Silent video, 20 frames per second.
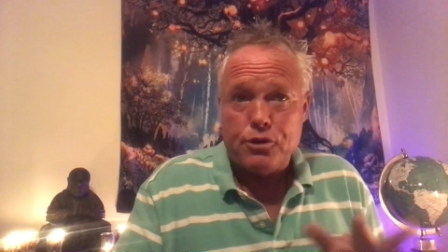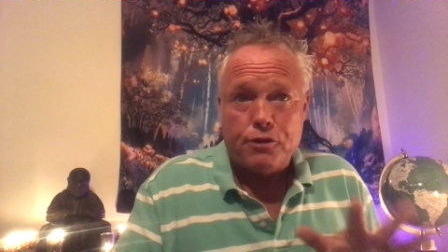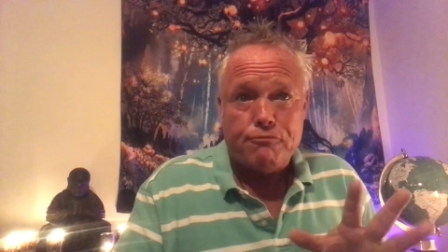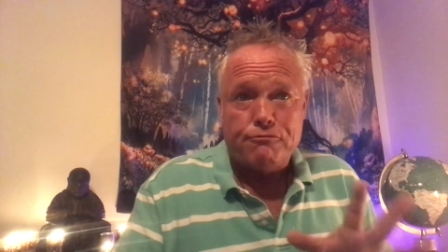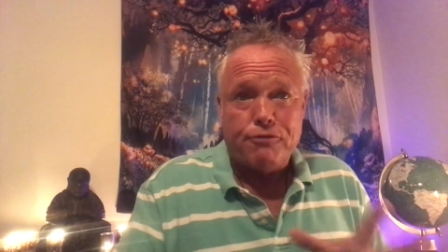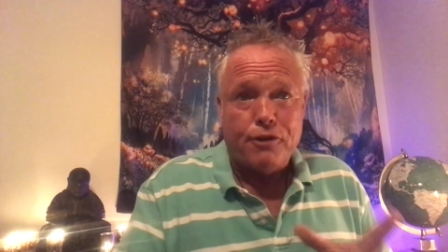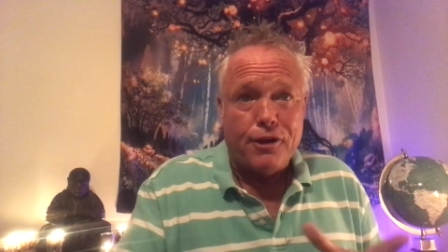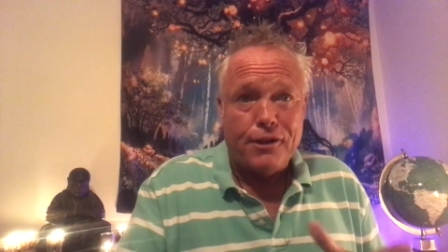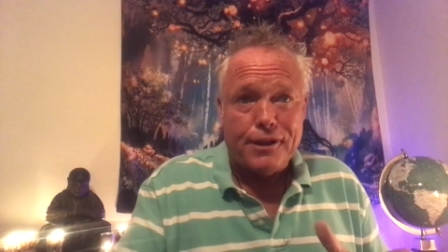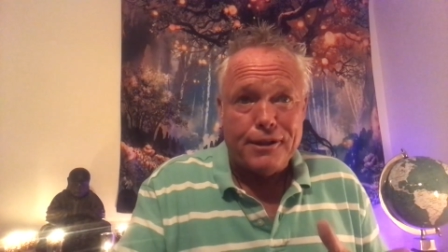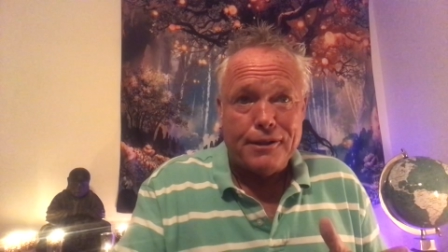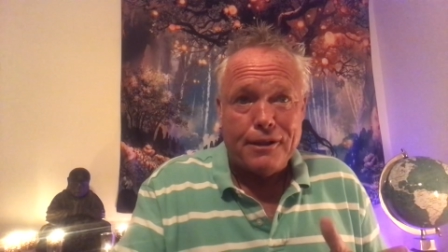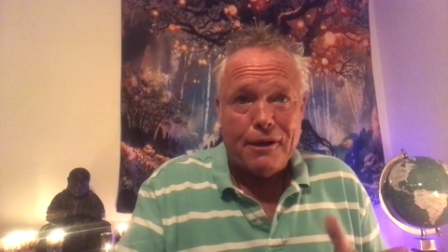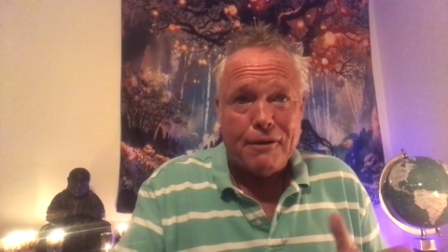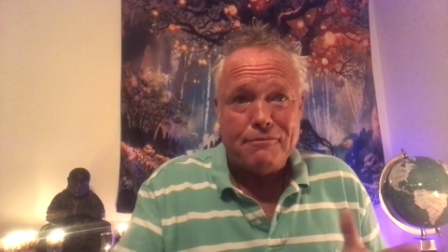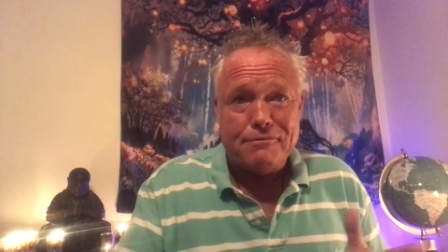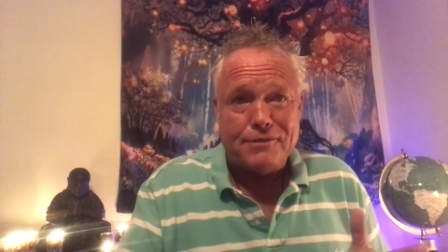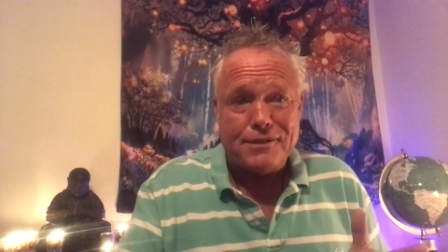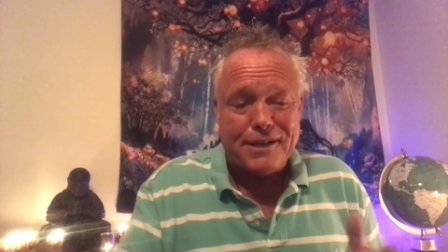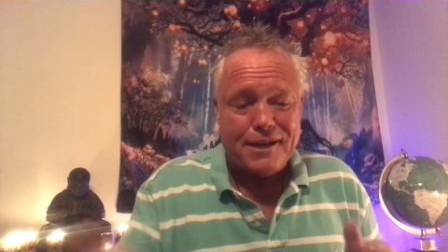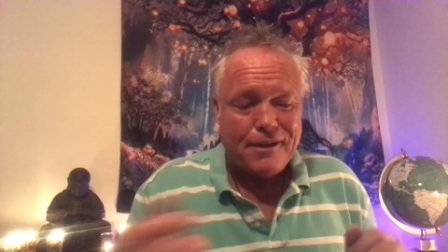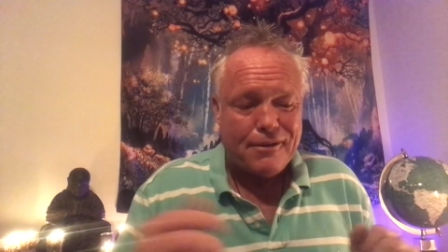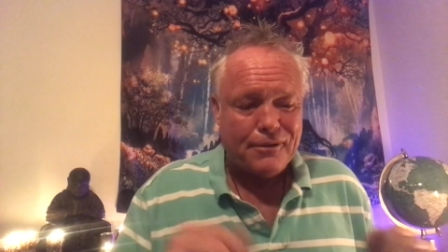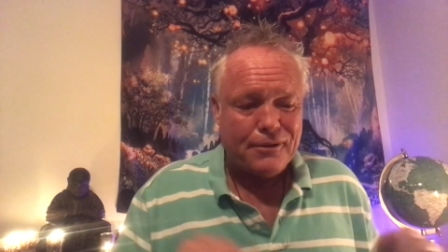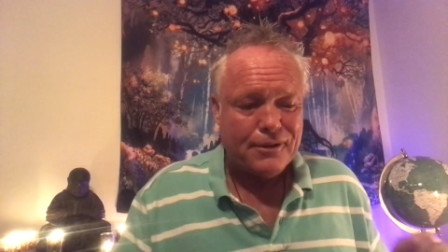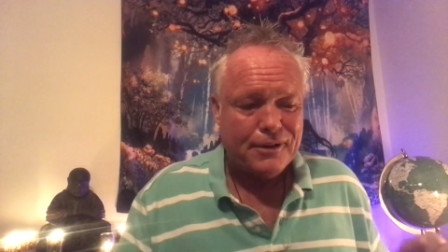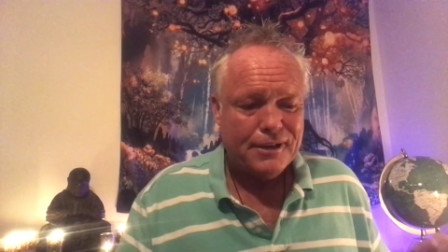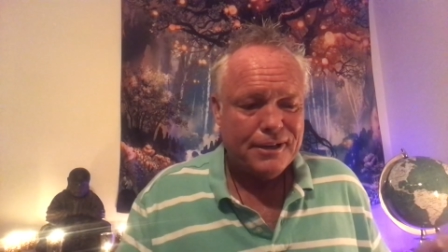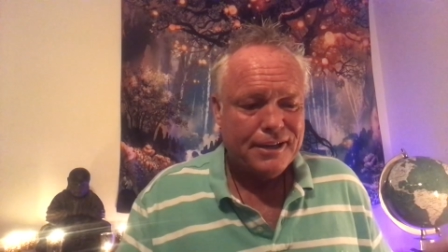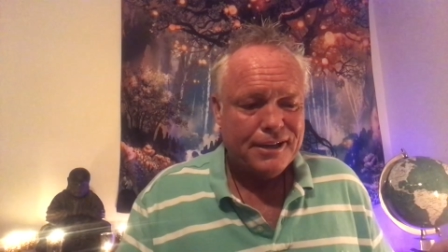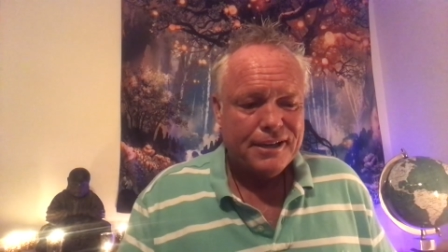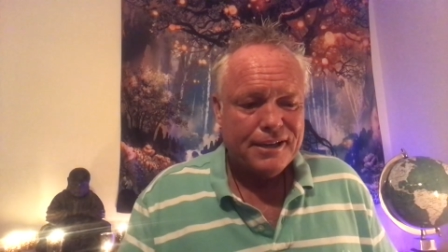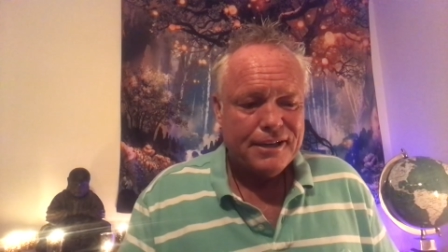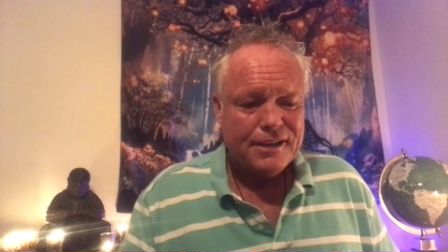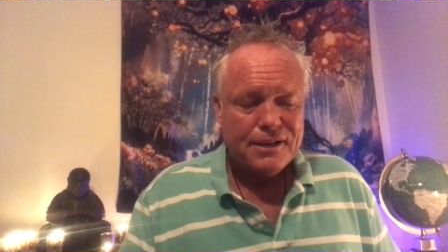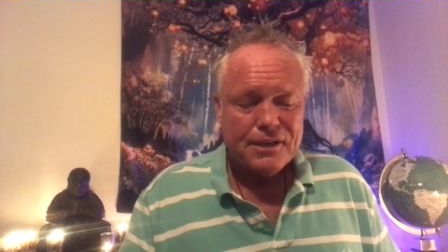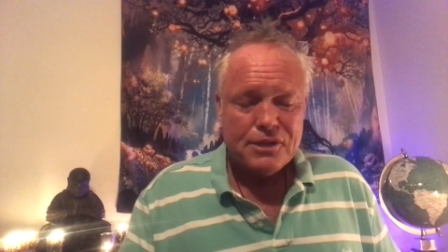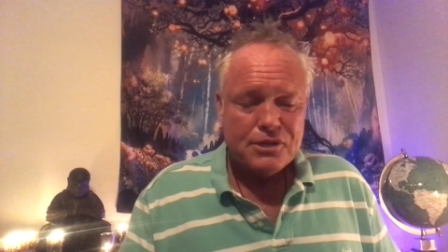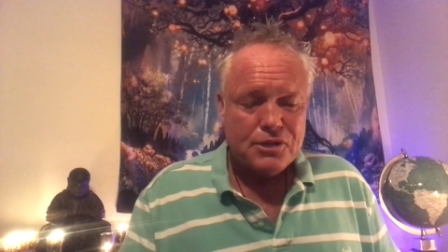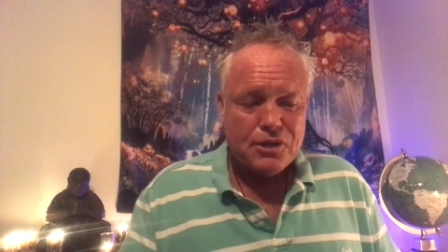You can fall in love together
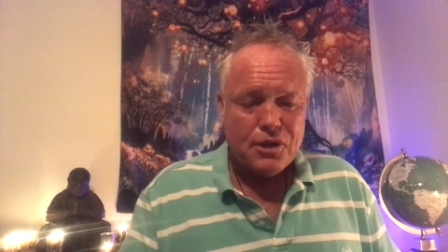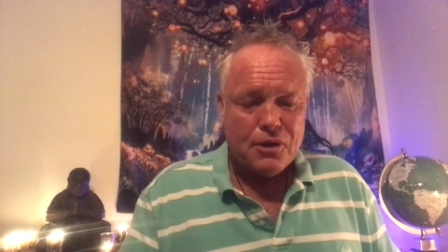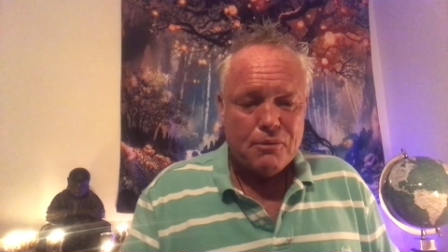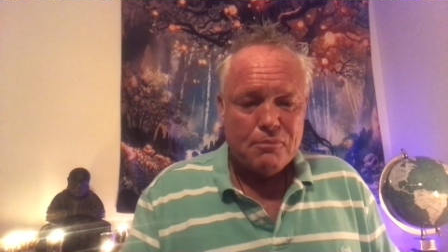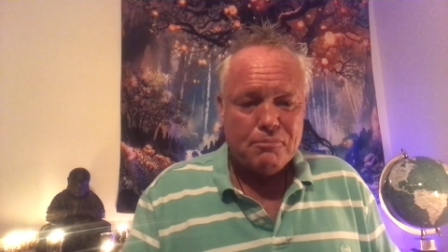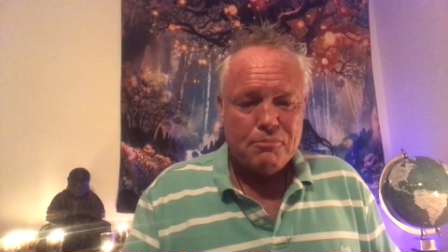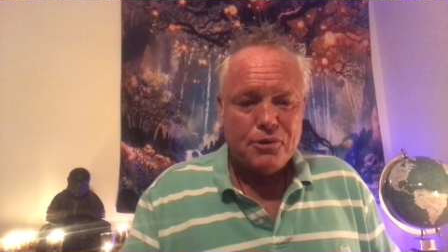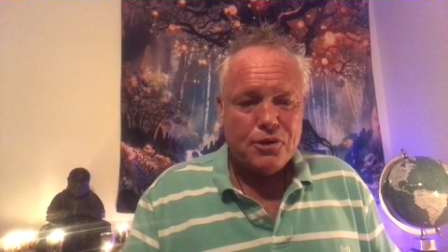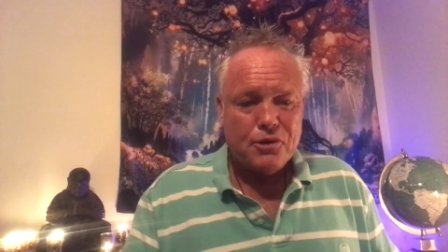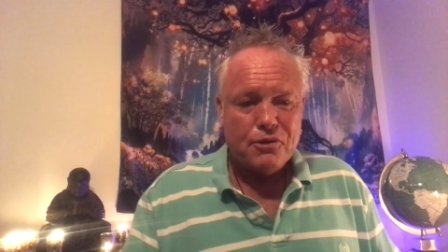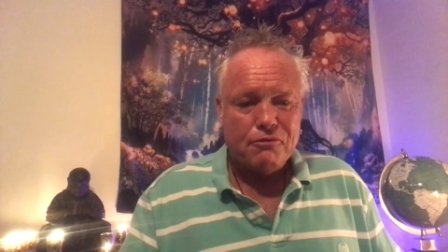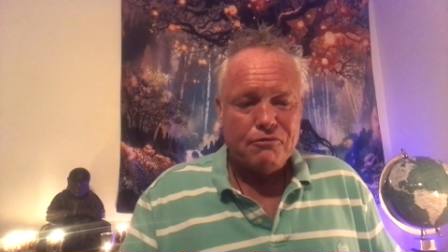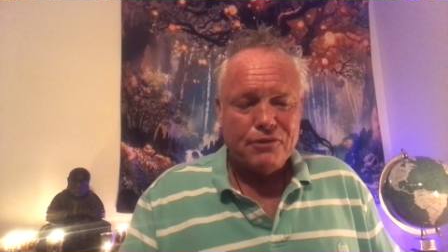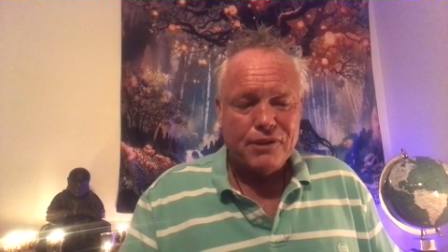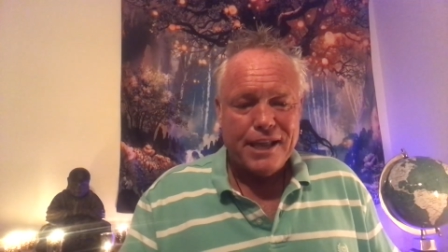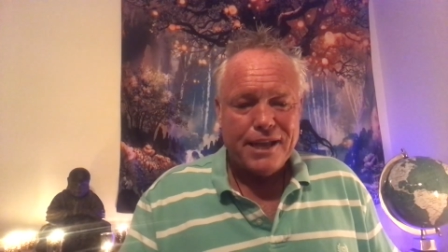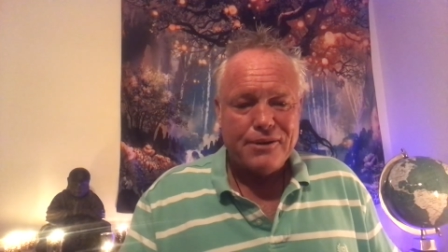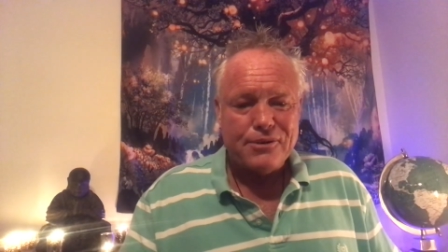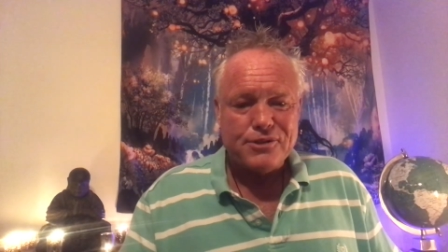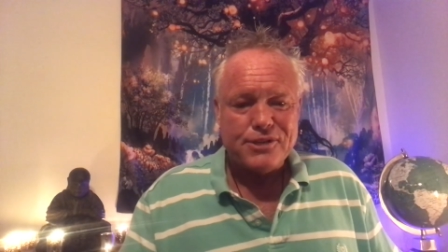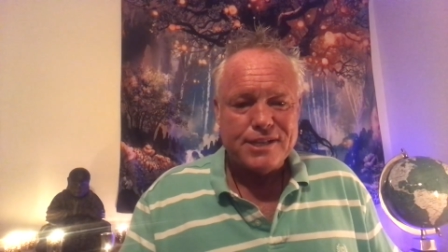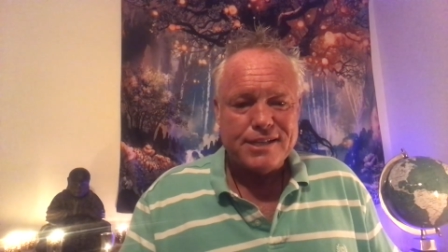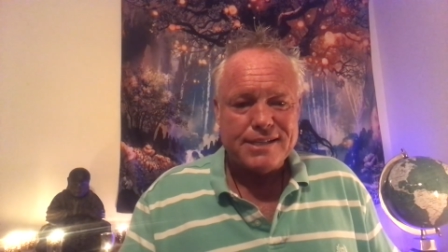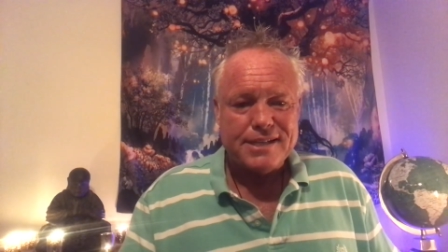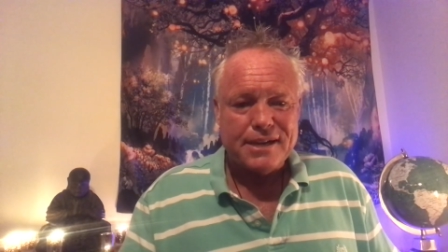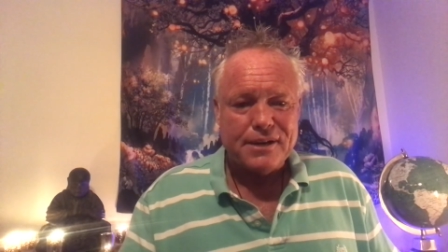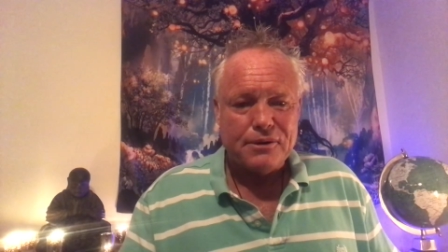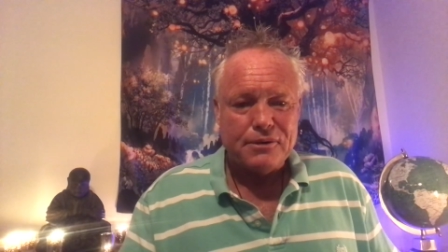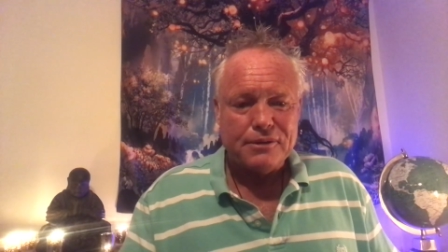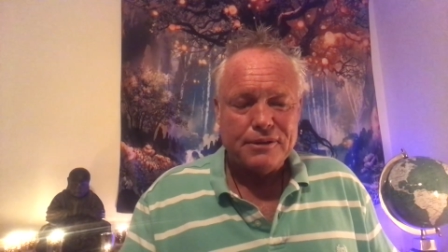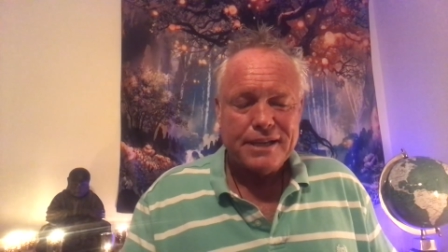so beautiful energies here.